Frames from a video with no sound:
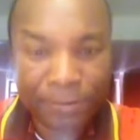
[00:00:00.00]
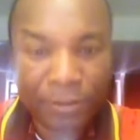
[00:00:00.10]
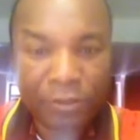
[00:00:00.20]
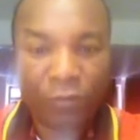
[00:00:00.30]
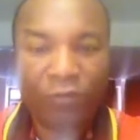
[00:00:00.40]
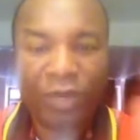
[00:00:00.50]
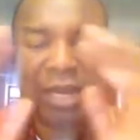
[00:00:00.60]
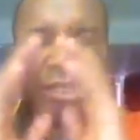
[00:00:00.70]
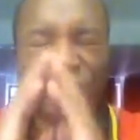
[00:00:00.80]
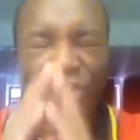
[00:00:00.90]
So, Father,
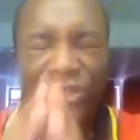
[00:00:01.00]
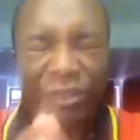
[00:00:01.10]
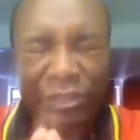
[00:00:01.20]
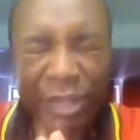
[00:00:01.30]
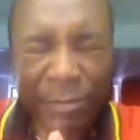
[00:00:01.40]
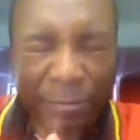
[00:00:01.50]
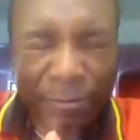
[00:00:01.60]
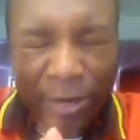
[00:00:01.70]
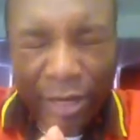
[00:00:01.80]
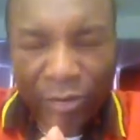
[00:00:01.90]
in Jesus' name, I
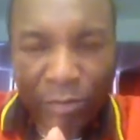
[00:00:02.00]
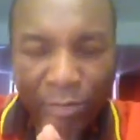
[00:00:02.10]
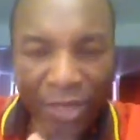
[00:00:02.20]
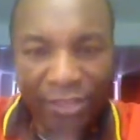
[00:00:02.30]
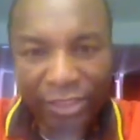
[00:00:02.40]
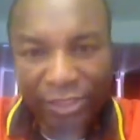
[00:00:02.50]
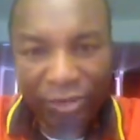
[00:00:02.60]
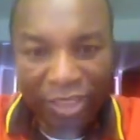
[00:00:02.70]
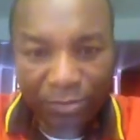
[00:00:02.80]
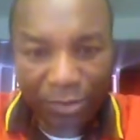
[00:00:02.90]
pray that you bless this
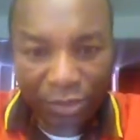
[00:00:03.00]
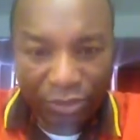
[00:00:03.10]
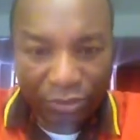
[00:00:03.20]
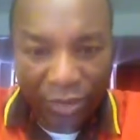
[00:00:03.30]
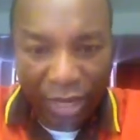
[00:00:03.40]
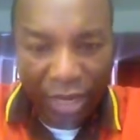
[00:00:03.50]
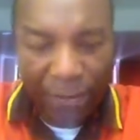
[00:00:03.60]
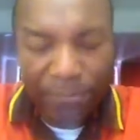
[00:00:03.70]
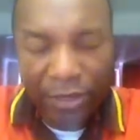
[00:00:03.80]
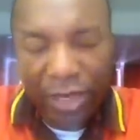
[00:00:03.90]
transmission today. I
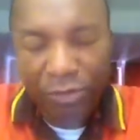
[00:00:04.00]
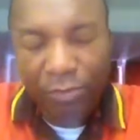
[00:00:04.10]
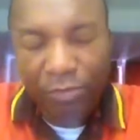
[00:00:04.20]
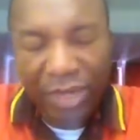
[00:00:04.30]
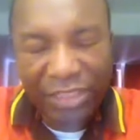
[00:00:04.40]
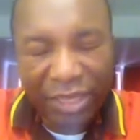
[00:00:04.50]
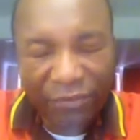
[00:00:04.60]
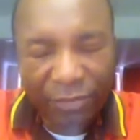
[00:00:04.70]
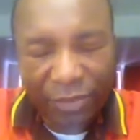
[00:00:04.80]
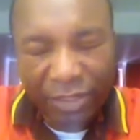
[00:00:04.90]
pray that you bless
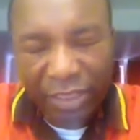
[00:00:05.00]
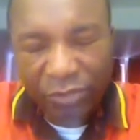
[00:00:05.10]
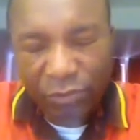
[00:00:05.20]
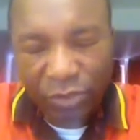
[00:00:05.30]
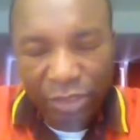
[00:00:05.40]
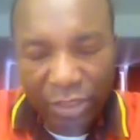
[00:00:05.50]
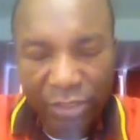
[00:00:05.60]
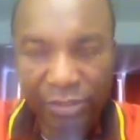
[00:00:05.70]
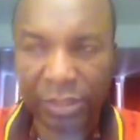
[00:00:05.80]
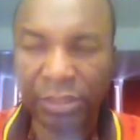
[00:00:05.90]
everybody that's watching
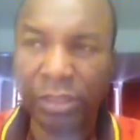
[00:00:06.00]
us.